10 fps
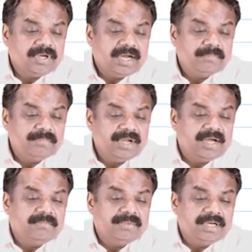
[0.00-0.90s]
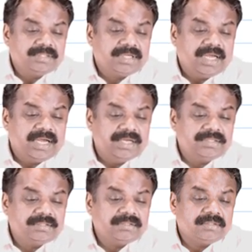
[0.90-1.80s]

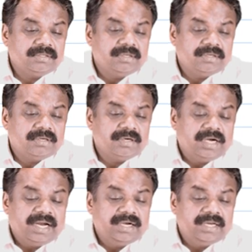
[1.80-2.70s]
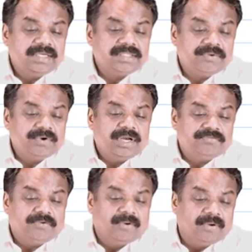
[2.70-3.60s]

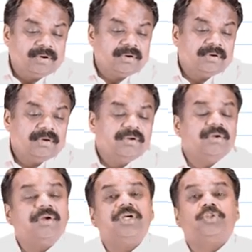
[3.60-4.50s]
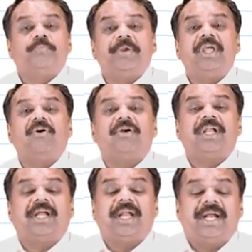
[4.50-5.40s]
1974, Supreme Court
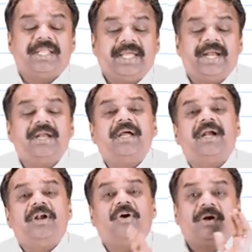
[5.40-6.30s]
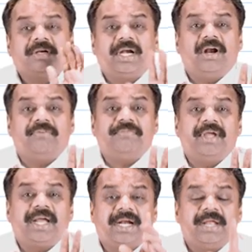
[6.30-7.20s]
declared that Doctrine of
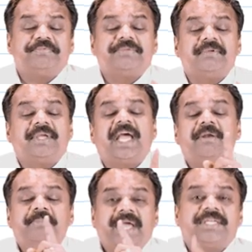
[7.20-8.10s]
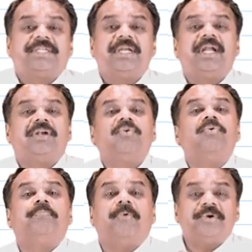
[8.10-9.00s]
Eclipse can be extended to
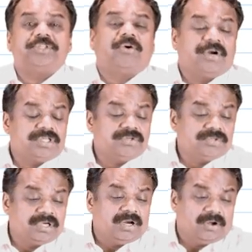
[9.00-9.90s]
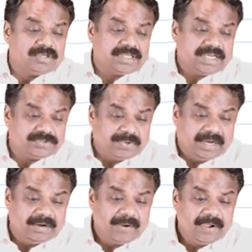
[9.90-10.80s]
post-constitutional laws as
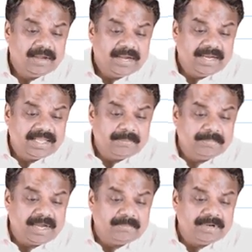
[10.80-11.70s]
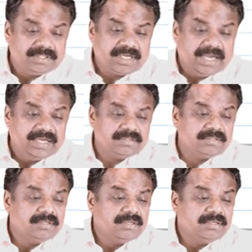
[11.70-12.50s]
well. In the Ambika Mills case,